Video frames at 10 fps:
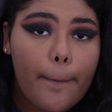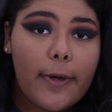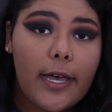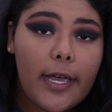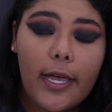
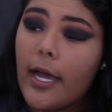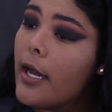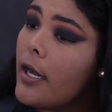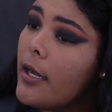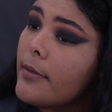But
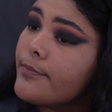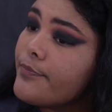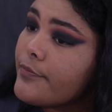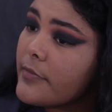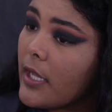
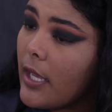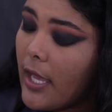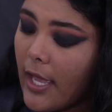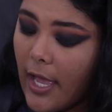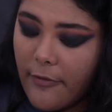
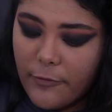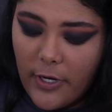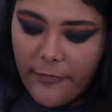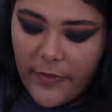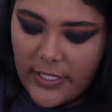after
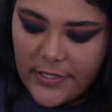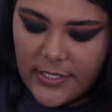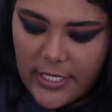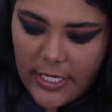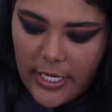I
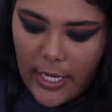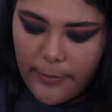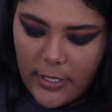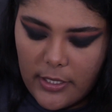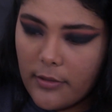fixed it, I
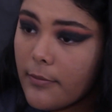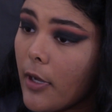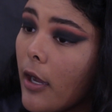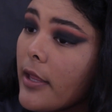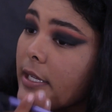mean,
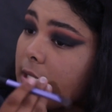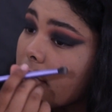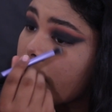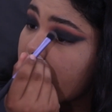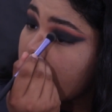all I
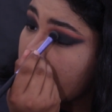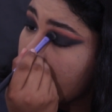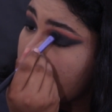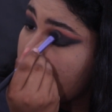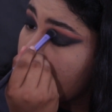did was
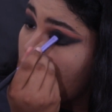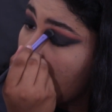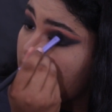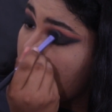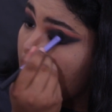
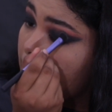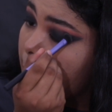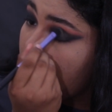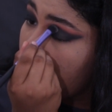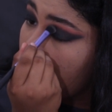smoke it out
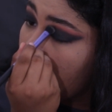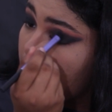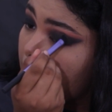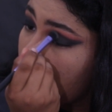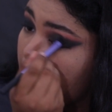a bit
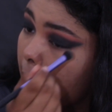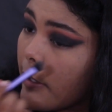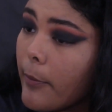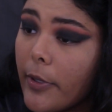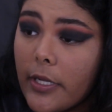more,
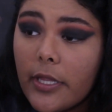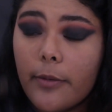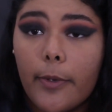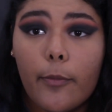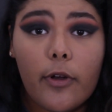put a
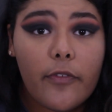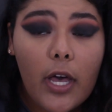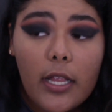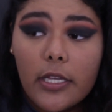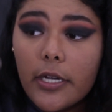little bit more
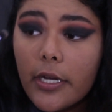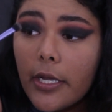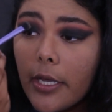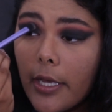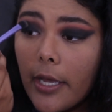
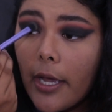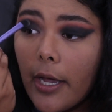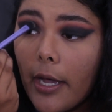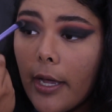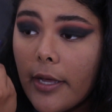color
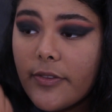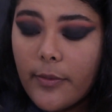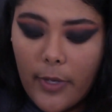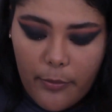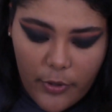
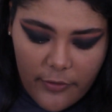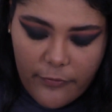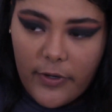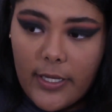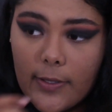to my
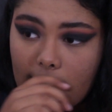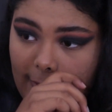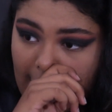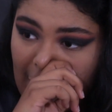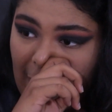
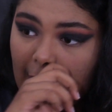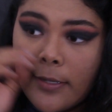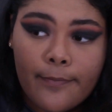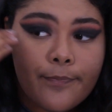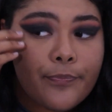preference,
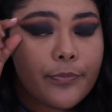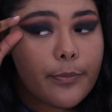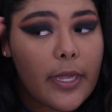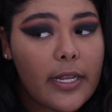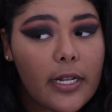
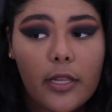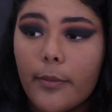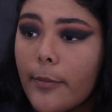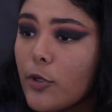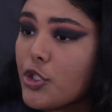made it a
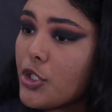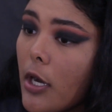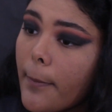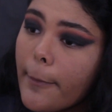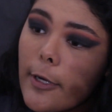little bit more
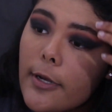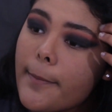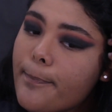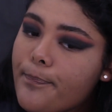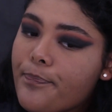
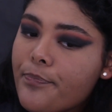sharper,